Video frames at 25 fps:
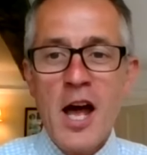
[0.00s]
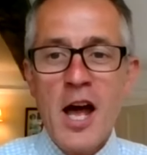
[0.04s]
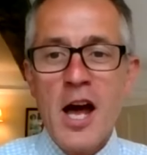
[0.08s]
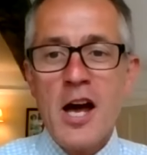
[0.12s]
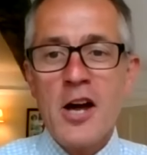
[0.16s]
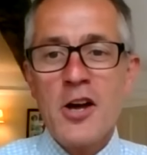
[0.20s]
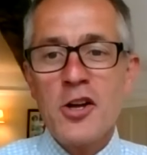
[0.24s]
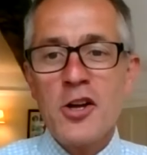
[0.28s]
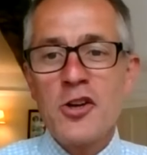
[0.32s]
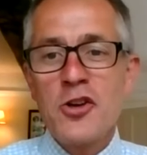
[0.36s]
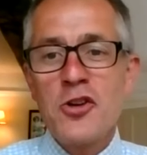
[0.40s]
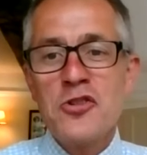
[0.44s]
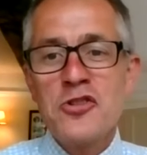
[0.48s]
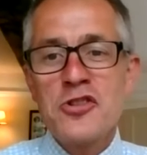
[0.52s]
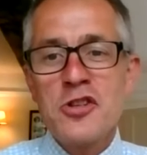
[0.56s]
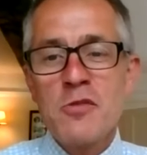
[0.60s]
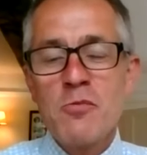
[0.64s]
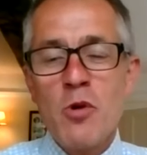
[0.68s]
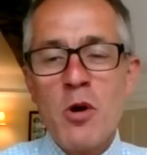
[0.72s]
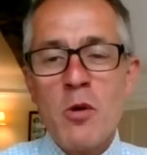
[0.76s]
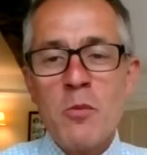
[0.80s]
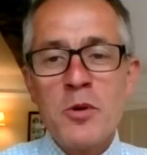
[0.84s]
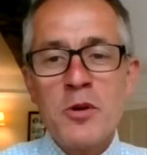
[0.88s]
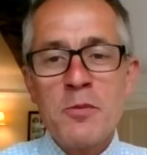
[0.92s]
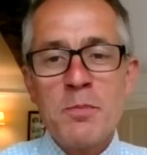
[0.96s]
Kusam,
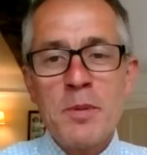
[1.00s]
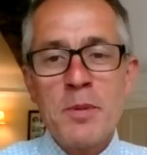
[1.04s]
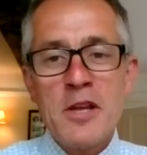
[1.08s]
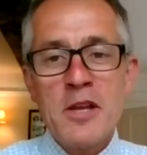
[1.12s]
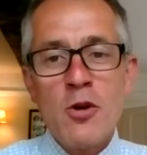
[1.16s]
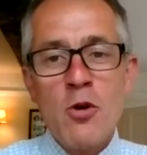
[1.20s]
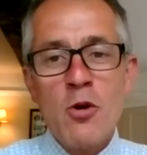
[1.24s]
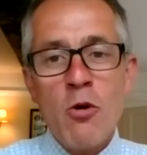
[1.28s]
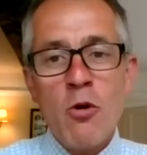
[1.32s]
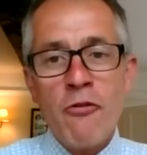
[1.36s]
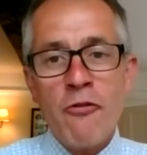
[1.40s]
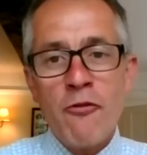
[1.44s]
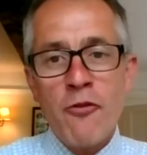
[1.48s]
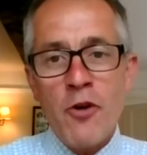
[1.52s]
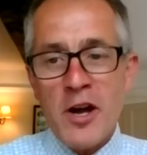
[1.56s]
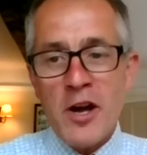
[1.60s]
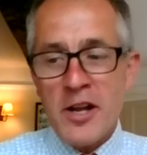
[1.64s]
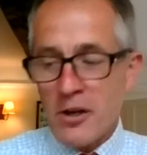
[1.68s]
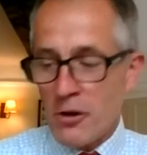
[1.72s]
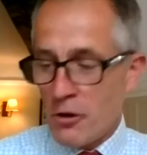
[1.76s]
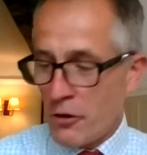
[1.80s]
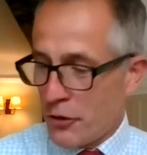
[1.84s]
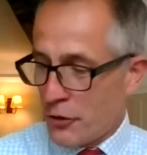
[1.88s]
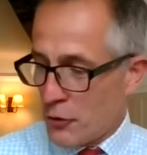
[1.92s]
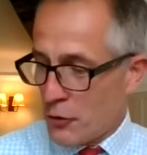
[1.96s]
what would be your
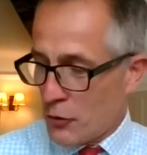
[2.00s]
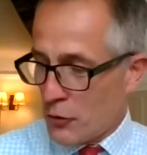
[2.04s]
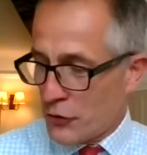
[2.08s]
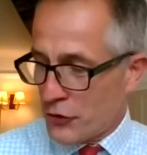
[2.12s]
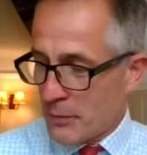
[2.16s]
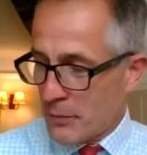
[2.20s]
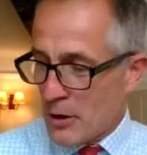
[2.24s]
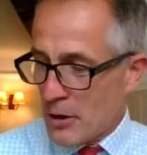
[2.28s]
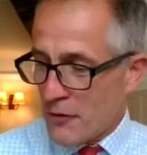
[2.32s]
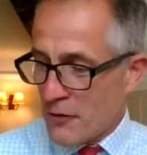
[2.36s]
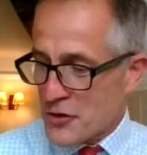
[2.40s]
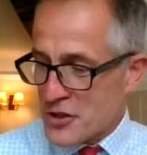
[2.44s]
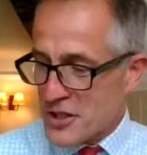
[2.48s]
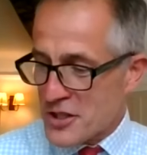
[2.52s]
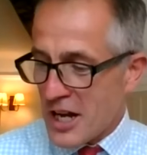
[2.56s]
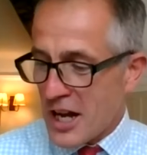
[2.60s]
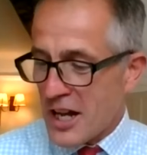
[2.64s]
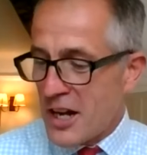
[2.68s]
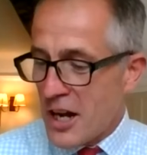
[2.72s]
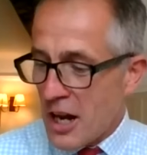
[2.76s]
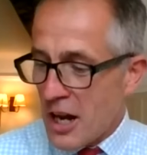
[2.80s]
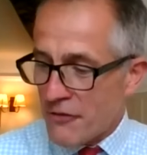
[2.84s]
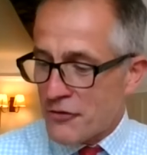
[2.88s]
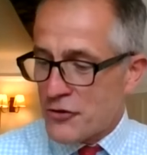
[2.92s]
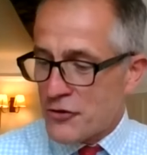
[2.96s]
final thoughts? I mean, obviously, I
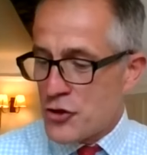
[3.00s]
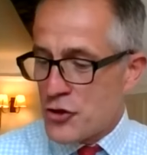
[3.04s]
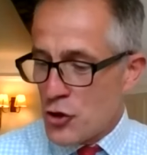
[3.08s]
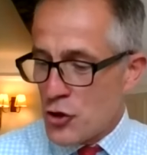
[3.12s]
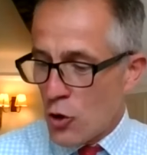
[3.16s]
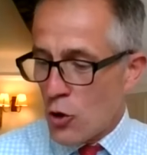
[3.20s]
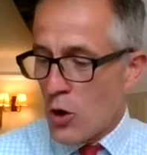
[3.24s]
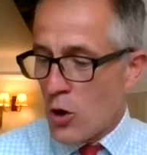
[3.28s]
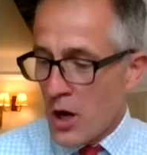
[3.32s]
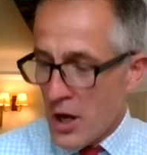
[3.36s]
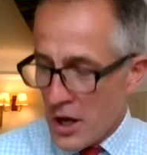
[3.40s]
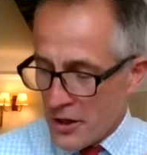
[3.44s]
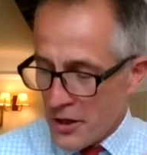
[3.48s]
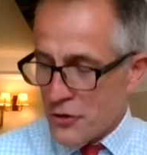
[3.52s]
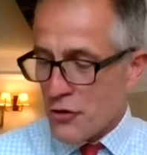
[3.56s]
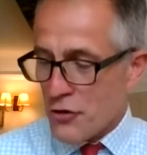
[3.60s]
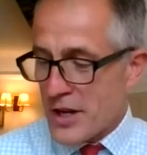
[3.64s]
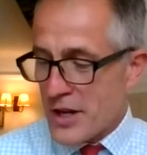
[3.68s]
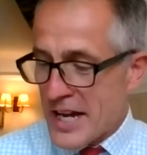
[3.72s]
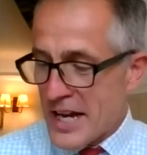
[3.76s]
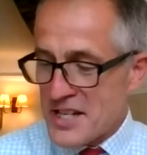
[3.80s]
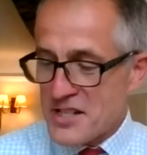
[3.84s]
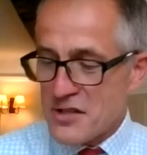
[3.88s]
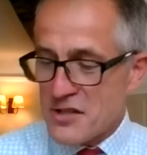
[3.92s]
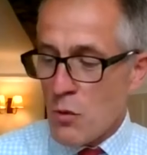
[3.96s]
loved your 3
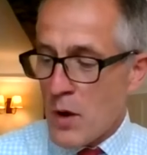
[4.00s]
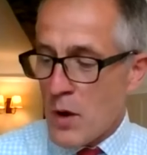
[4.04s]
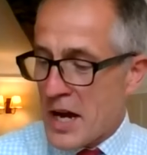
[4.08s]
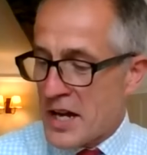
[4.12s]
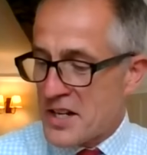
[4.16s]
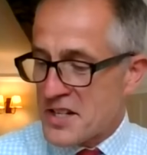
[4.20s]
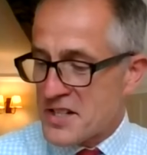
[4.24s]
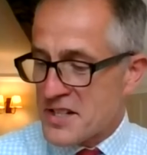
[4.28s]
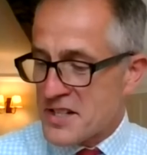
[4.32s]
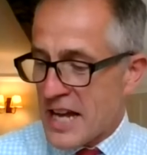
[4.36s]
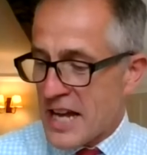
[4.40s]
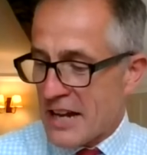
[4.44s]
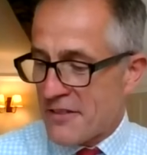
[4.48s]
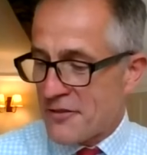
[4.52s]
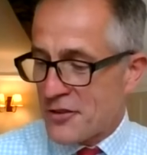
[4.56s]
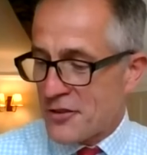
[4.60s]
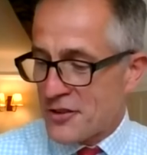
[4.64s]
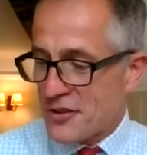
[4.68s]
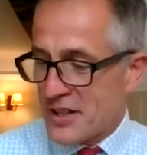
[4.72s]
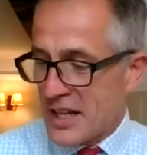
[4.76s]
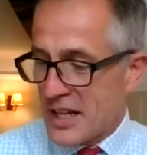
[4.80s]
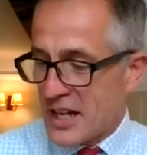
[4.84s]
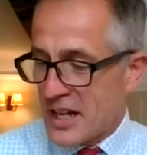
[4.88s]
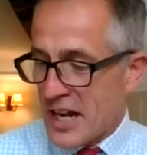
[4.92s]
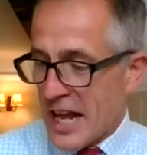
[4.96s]
A's: awareness,
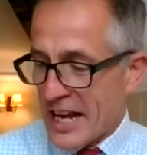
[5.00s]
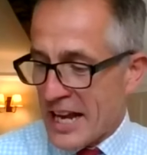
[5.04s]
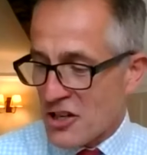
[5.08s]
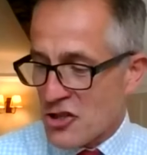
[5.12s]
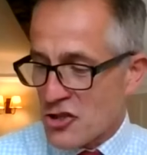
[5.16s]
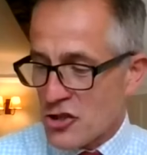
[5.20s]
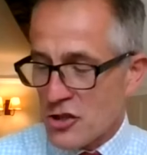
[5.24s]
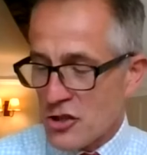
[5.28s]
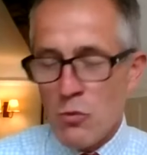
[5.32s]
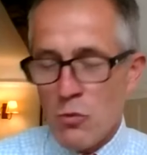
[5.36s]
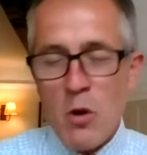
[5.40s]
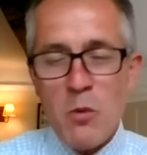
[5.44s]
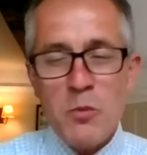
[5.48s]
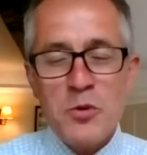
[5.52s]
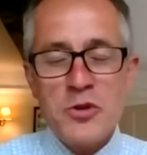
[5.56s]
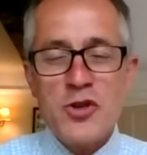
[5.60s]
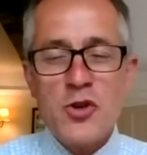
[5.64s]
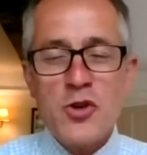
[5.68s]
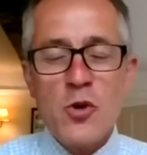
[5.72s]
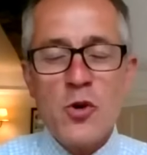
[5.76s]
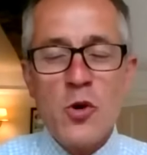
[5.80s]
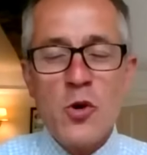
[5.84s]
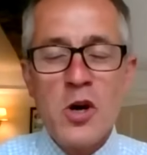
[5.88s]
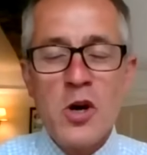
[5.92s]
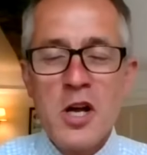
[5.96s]
advocacy, and action. What would
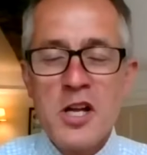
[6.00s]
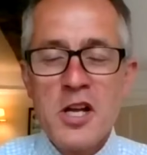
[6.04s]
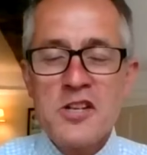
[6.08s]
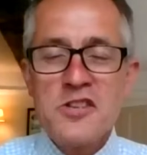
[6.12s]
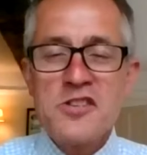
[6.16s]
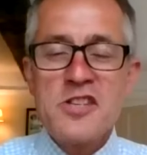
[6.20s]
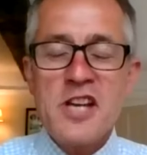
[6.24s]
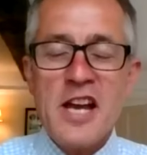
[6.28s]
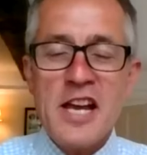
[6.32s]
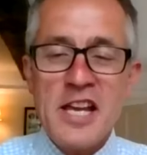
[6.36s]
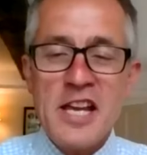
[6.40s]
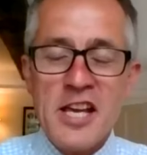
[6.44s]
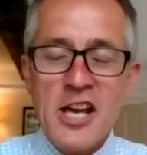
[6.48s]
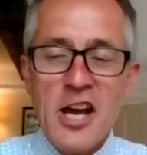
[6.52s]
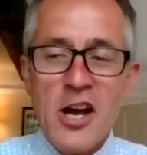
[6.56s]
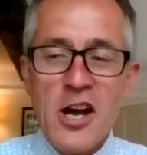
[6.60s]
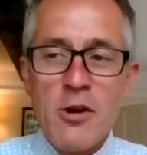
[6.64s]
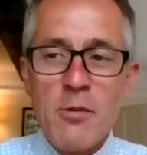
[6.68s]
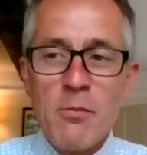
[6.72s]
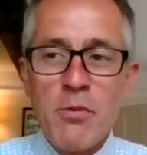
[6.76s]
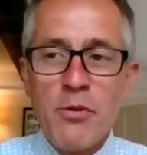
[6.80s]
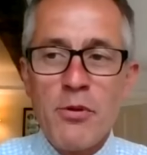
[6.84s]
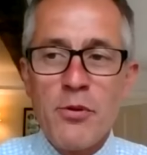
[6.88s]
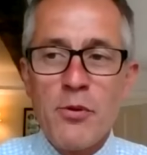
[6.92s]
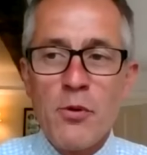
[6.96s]
your
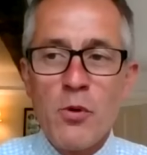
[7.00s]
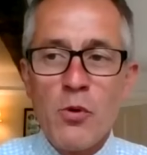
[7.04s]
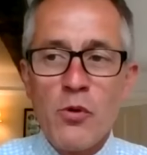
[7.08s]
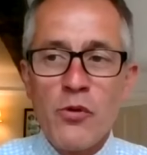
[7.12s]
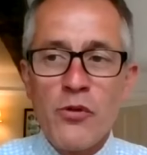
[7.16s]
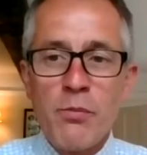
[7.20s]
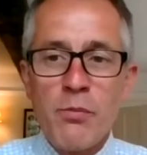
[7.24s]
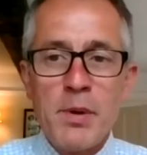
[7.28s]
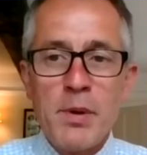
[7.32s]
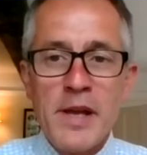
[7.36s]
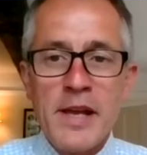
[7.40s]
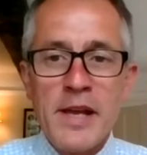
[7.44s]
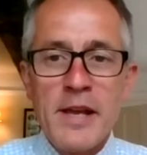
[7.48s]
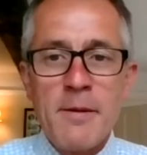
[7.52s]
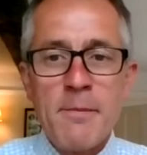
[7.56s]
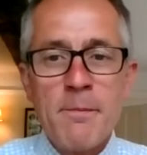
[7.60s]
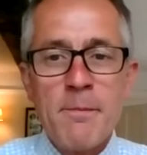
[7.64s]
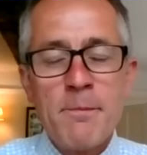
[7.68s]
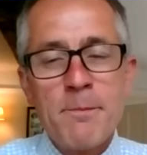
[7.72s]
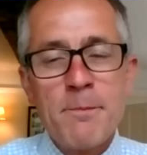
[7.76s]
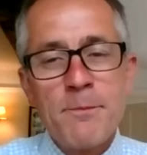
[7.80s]
take-home thoughts be?